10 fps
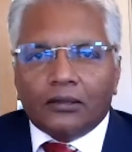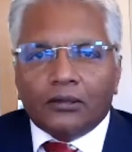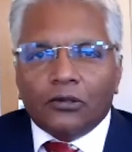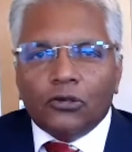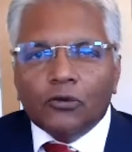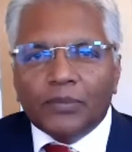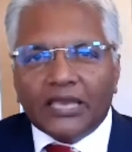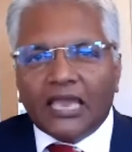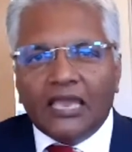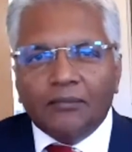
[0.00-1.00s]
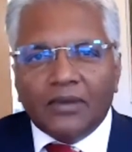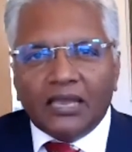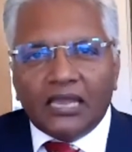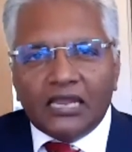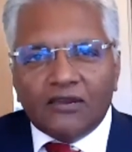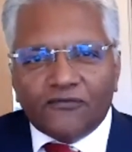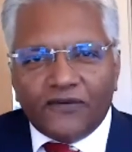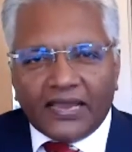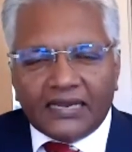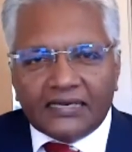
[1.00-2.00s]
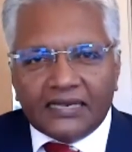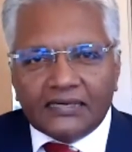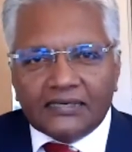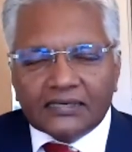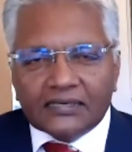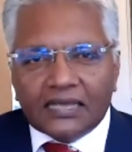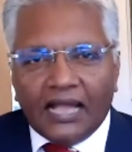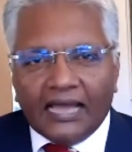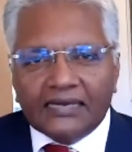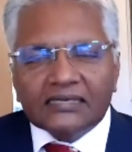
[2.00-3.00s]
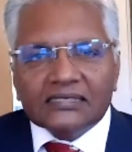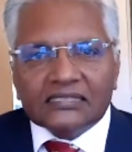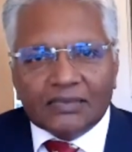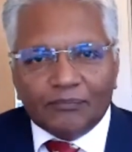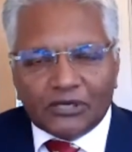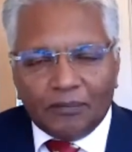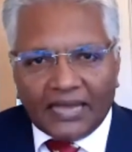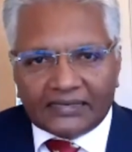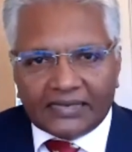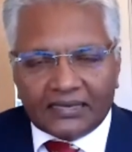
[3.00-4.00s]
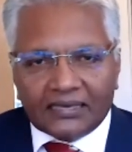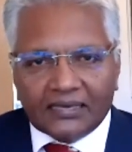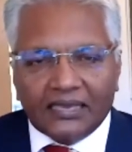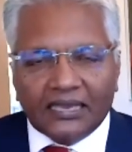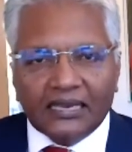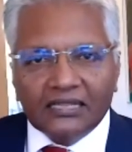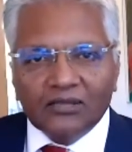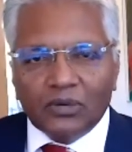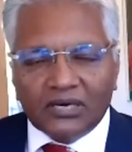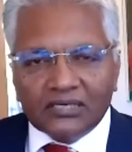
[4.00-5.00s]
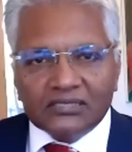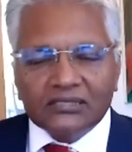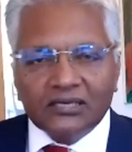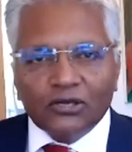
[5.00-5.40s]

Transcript: you became infected and symptomatic. In other words,